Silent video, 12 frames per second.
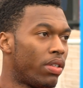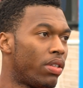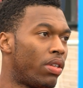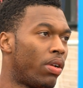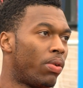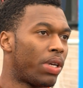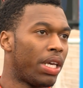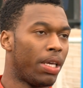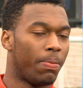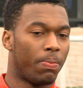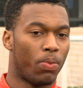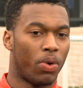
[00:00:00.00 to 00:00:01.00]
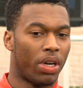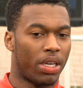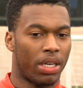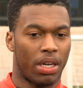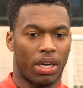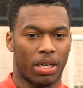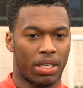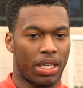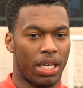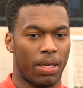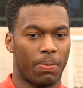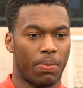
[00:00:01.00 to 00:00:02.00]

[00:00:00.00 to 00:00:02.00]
you know, keep working hard, keep